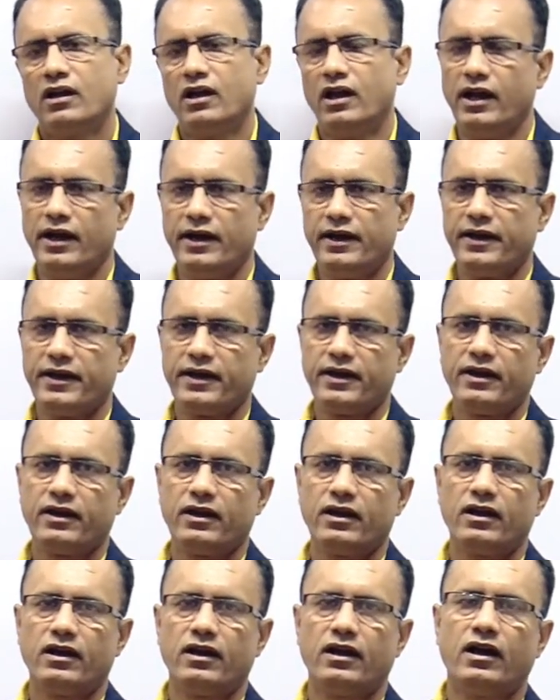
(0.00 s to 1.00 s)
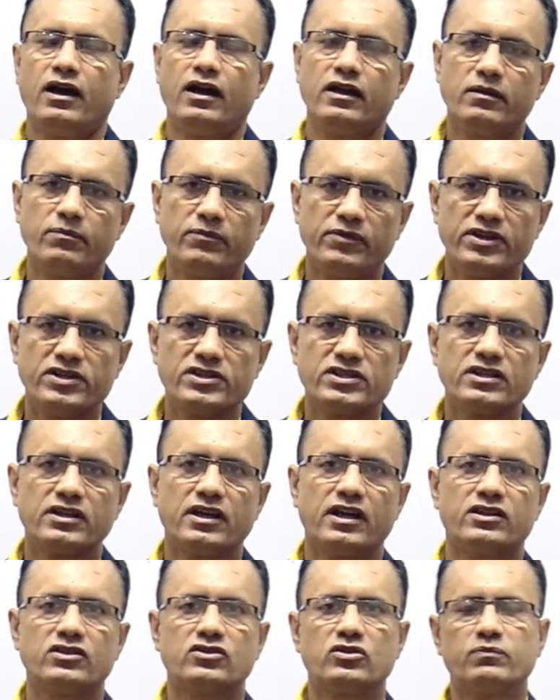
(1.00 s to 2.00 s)
and uh, I am
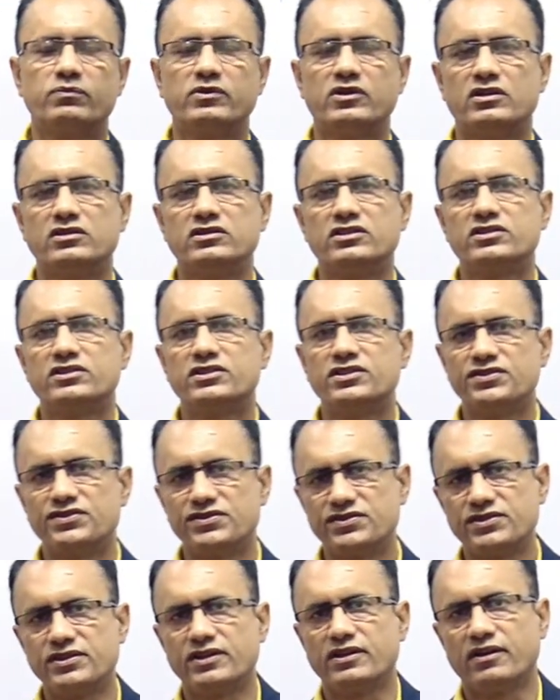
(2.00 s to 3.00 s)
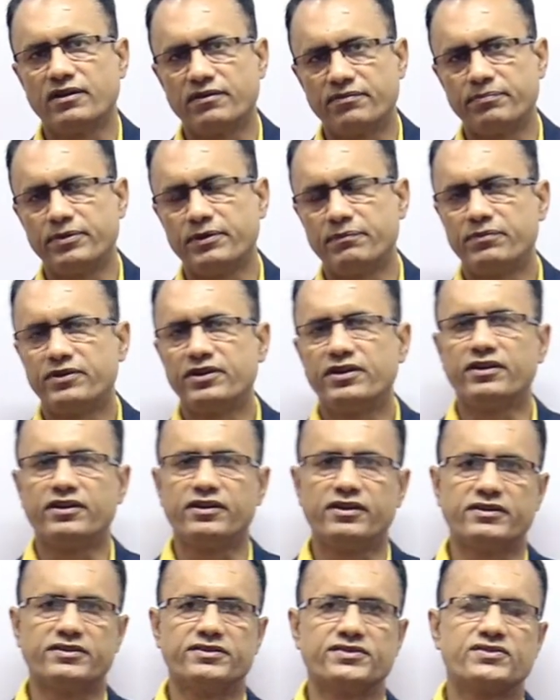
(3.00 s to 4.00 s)
teaching anthropology since uh, fifteen
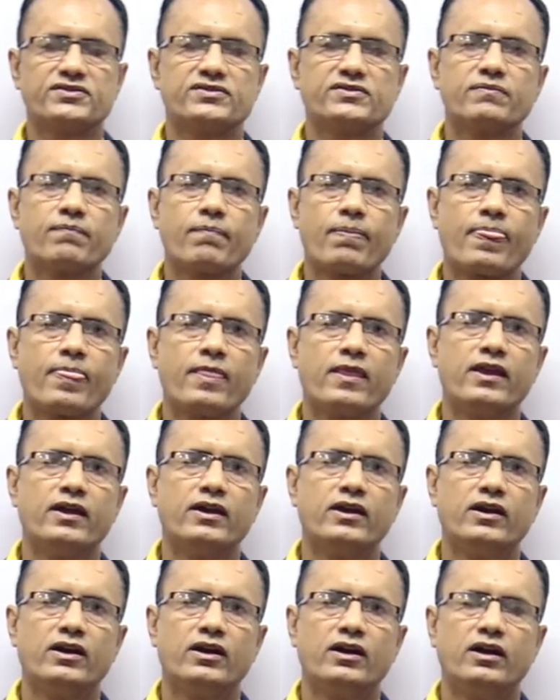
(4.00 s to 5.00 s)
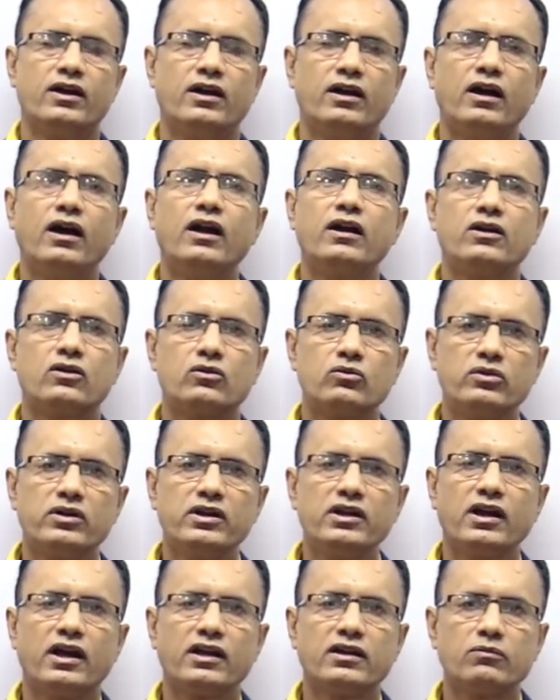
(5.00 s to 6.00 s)
years, and
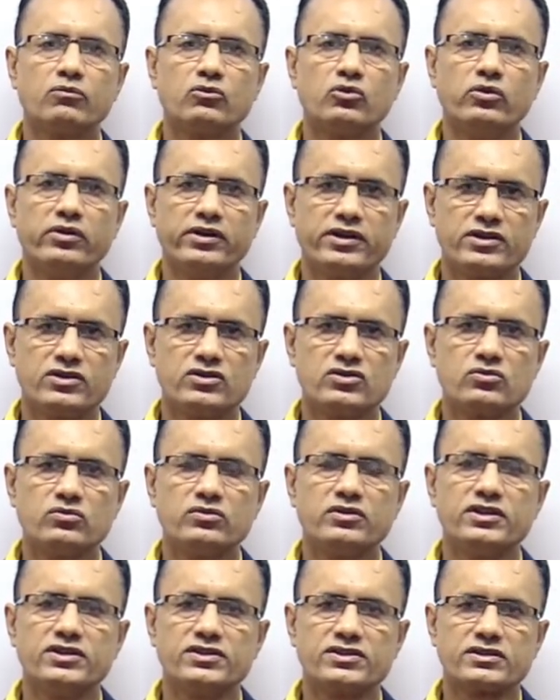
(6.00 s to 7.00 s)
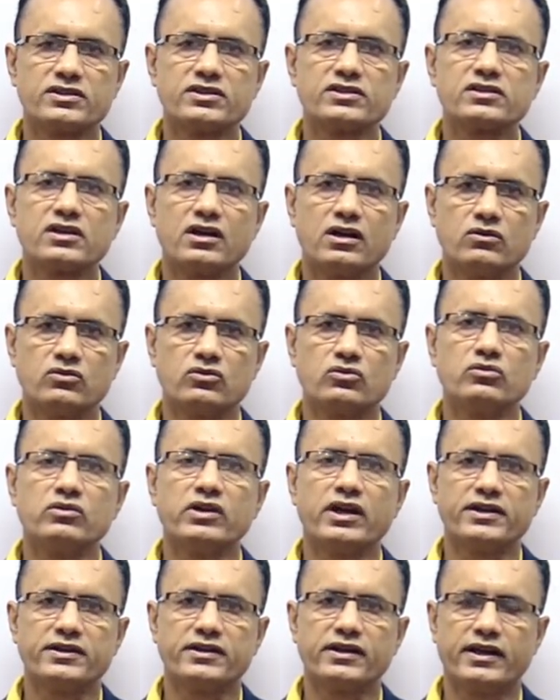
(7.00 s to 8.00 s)
today I am going to discuss how to
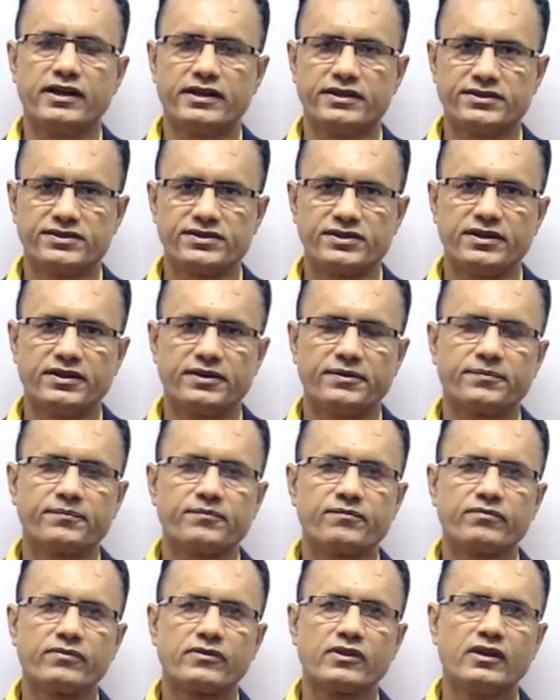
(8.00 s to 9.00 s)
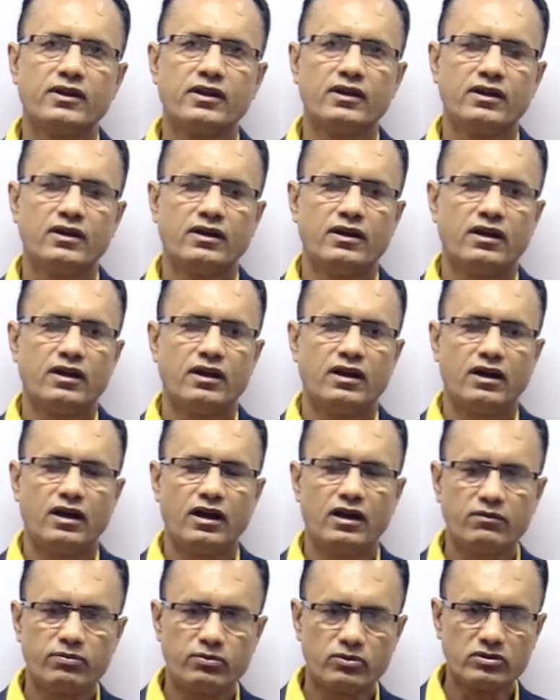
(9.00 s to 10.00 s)
write answer.
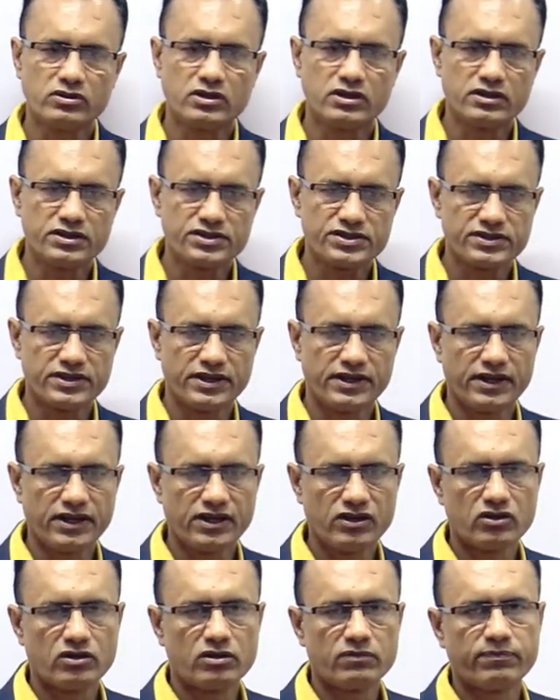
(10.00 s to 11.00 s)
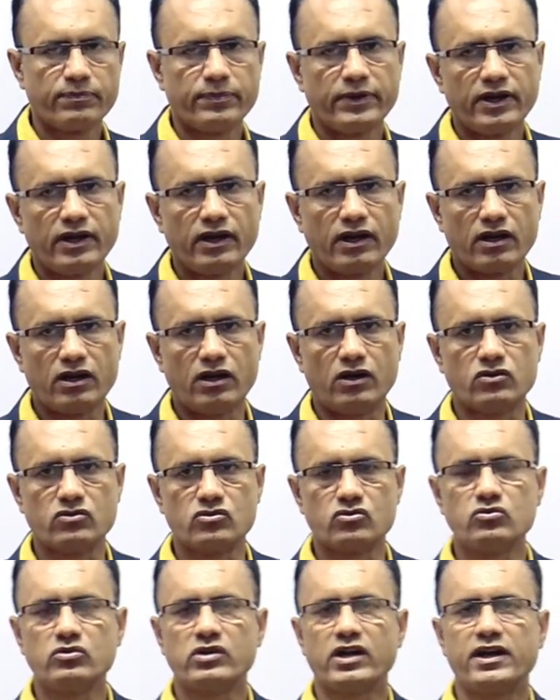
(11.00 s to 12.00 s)
And for the understanding of uh, how
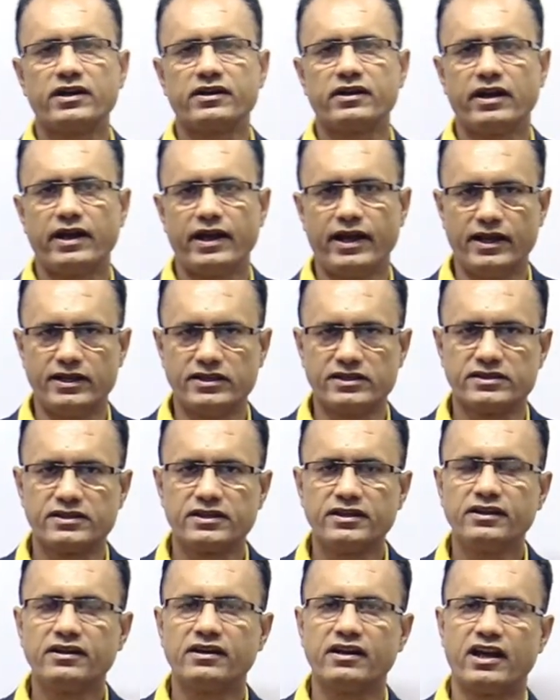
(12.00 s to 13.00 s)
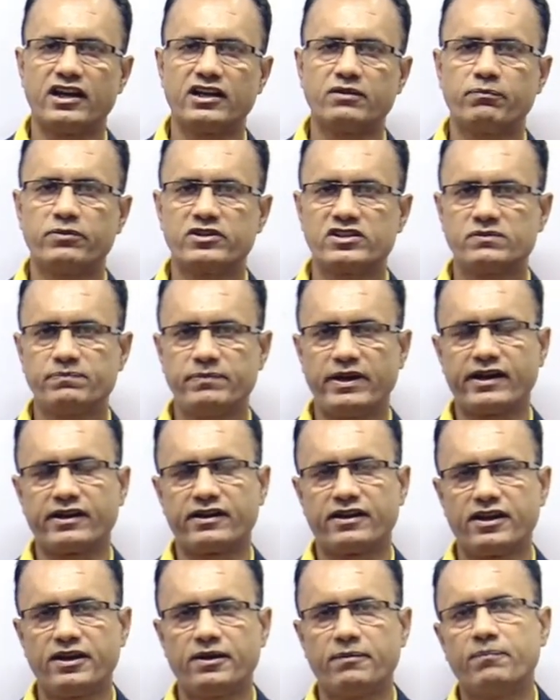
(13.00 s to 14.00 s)
to write answer in right
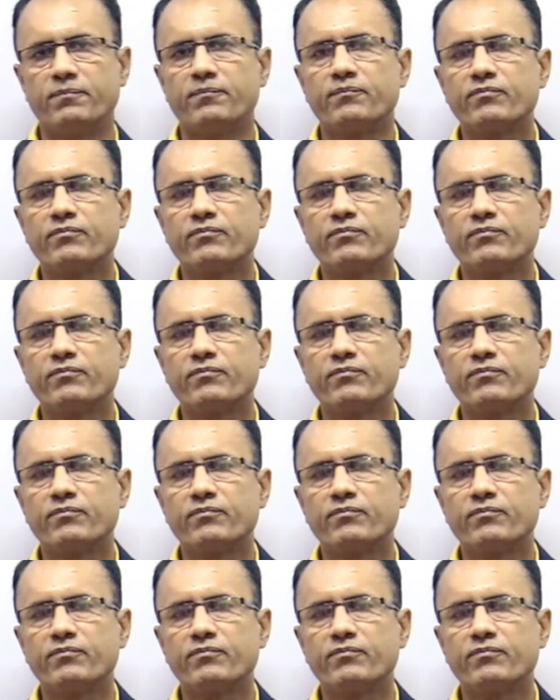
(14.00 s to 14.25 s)
perspective,